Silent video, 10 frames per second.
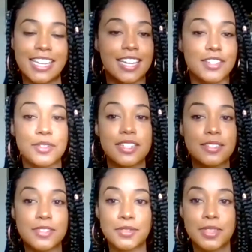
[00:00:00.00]
And you can
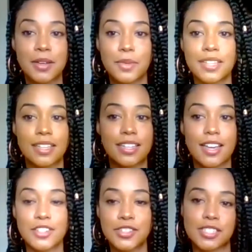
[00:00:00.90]
even do that with any
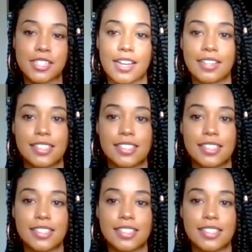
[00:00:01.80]
exercise.